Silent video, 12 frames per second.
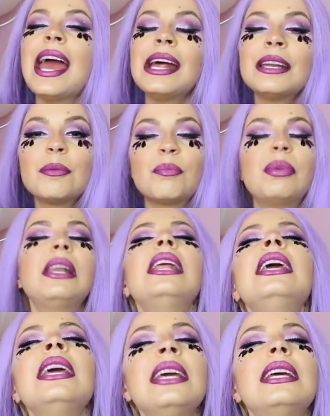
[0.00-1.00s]
and
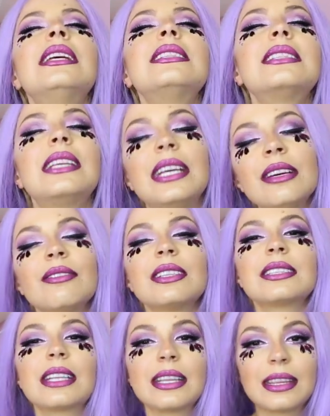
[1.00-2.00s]
please give
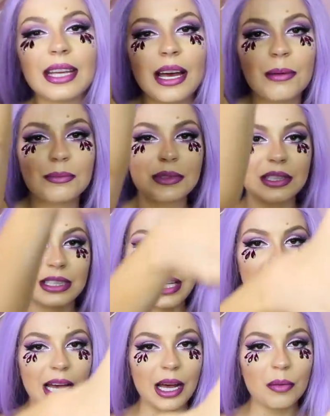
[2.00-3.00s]
us a thumbs
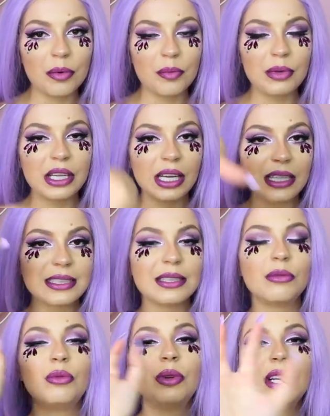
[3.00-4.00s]
up because
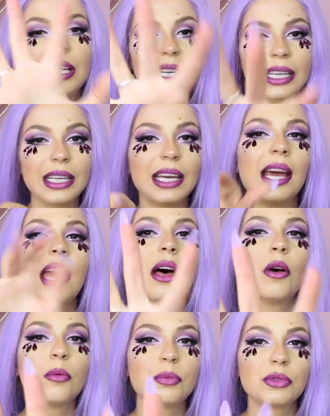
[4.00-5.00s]
it really
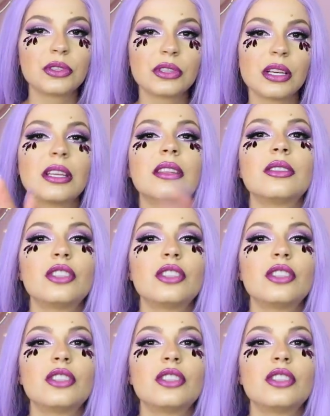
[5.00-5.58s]
helps the